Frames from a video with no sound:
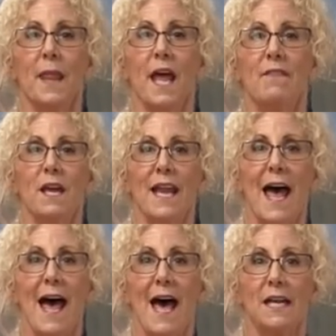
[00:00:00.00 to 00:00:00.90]
and then
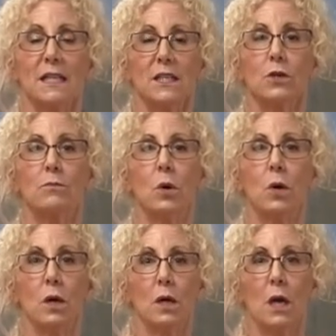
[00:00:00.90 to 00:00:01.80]
add a little
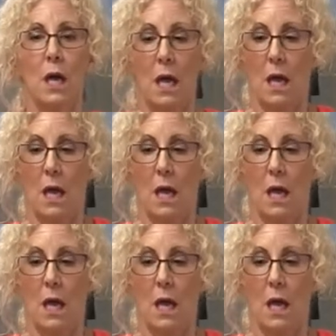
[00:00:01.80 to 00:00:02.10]
more